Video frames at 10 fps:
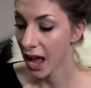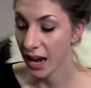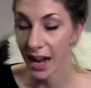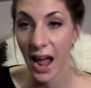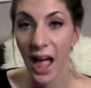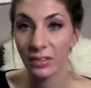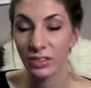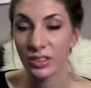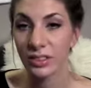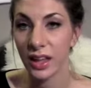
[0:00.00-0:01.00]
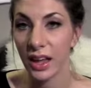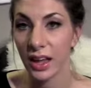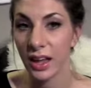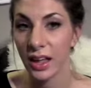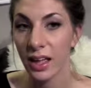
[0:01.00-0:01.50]
And I have to
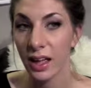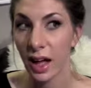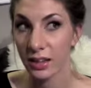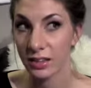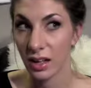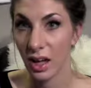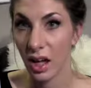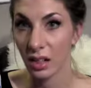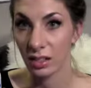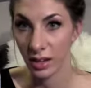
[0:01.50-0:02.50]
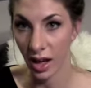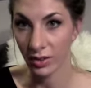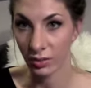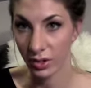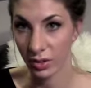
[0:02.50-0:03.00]
say, I saw a
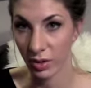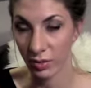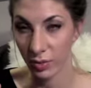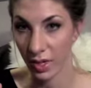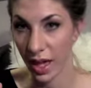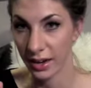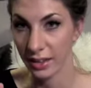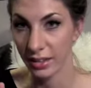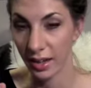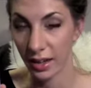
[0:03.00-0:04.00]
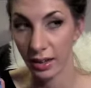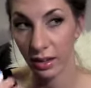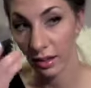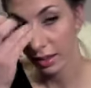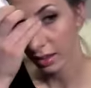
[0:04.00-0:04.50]
lot of results with adding
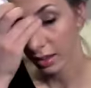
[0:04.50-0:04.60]
zinc.